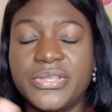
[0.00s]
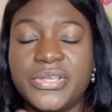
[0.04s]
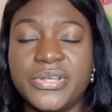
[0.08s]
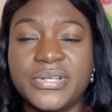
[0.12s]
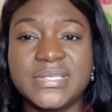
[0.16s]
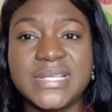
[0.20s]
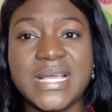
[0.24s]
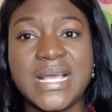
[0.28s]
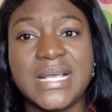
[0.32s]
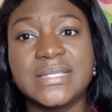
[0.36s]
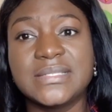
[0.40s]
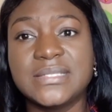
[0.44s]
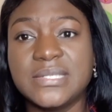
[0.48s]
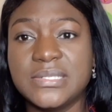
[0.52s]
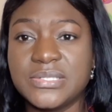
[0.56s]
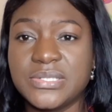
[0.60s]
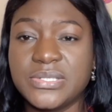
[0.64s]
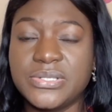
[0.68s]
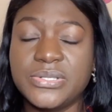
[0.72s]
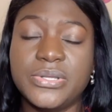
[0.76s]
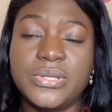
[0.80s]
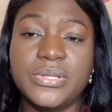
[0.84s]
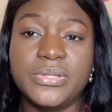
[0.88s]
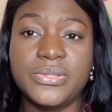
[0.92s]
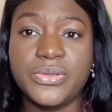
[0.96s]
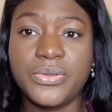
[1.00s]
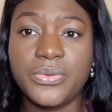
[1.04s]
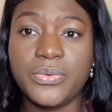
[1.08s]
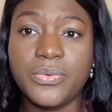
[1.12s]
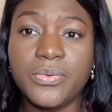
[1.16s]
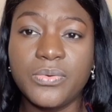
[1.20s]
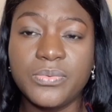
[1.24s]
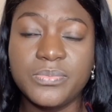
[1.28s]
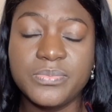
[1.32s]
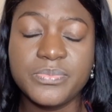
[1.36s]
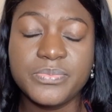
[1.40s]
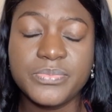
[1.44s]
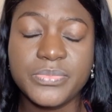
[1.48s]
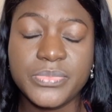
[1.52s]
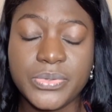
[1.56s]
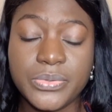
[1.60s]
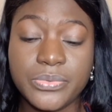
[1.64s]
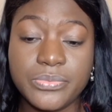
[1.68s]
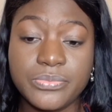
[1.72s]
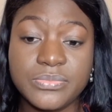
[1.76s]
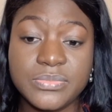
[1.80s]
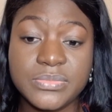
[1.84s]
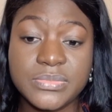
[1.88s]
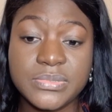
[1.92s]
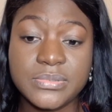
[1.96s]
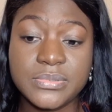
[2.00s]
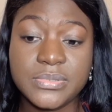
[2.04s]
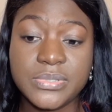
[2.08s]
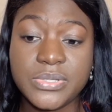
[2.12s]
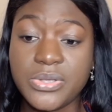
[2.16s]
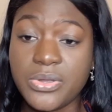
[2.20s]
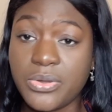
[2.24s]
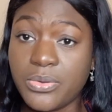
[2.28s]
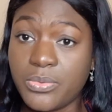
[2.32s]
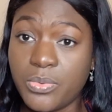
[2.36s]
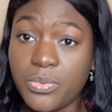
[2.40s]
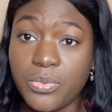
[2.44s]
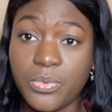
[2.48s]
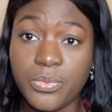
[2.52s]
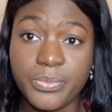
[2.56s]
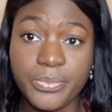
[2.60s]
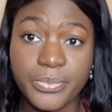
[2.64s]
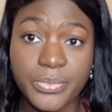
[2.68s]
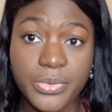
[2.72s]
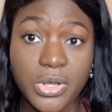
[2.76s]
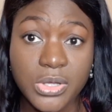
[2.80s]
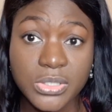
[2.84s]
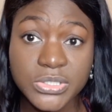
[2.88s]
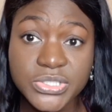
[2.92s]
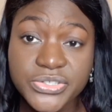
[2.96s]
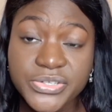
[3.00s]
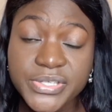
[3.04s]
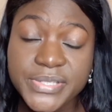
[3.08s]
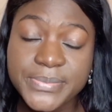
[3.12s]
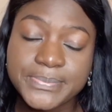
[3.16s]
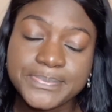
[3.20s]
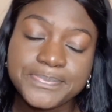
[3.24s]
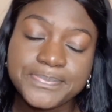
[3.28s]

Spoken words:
your taxes in your home country.